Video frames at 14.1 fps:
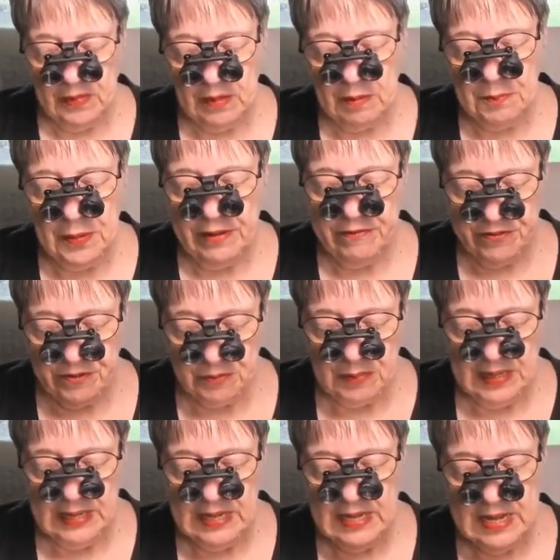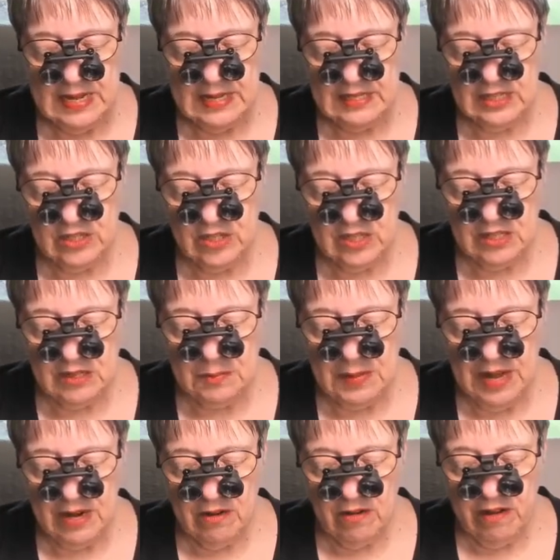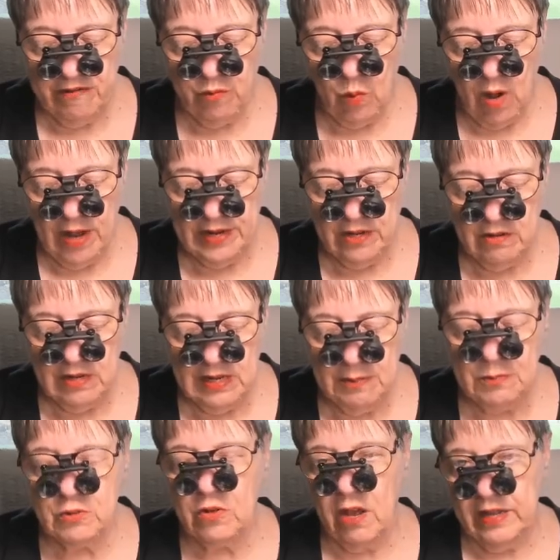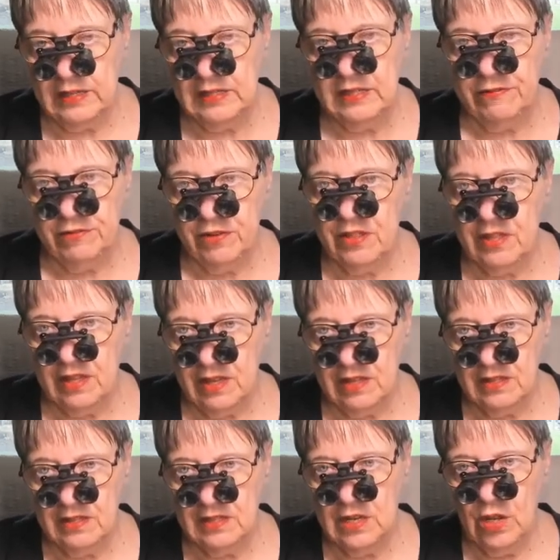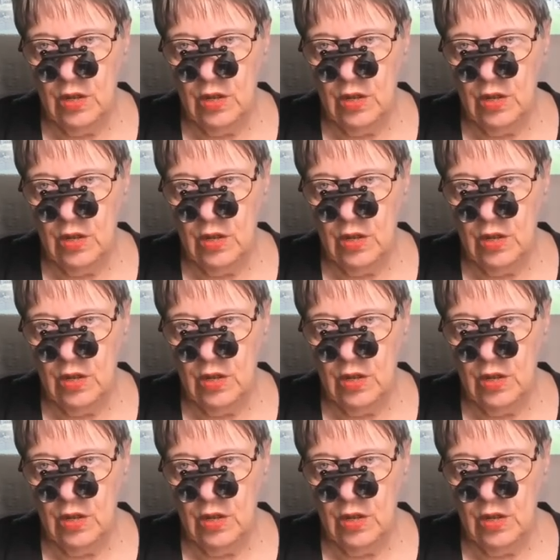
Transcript: But for me, it's just a matter of, why do you keep trying different things